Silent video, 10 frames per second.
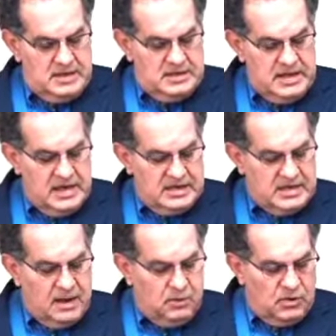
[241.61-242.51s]
he
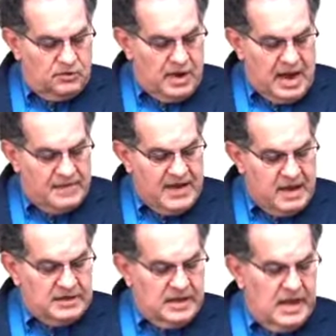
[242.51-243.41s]
says, I will drive
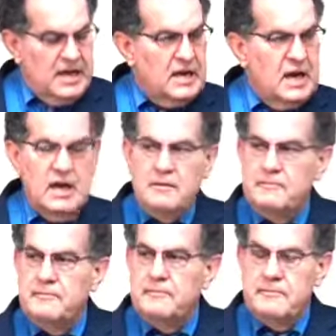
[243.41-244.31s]
out the Canaanite,
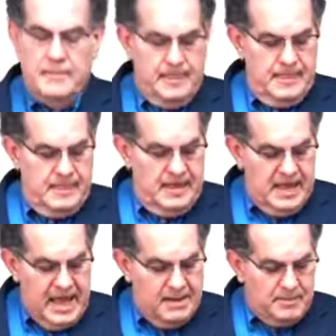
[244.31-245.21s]

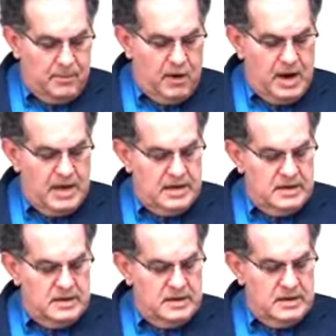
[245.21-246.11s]
the Amorite,
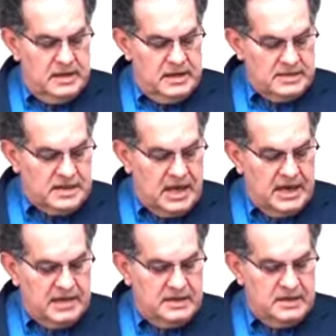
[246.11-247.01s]
the
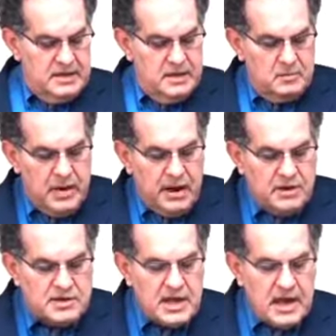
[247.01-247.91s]
Hittite, and the
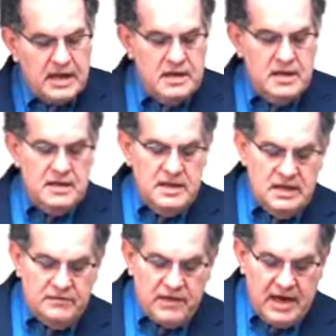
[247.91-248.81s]
Perizzite, the
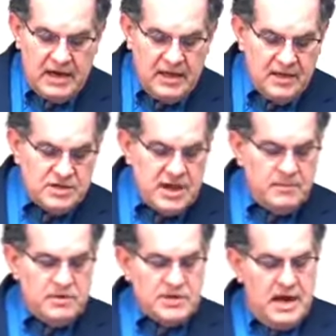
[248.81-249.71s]
Hivite, and the
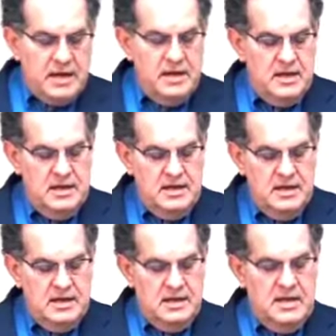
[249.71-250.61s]
Jebusite.
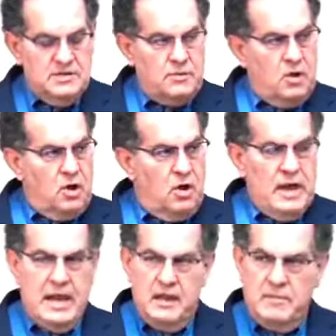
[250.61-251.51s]
These were
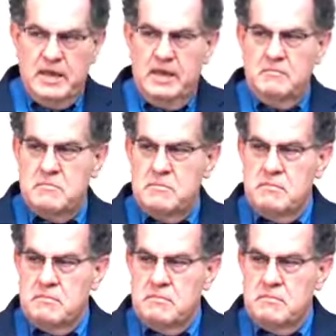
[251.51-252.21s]
all enemy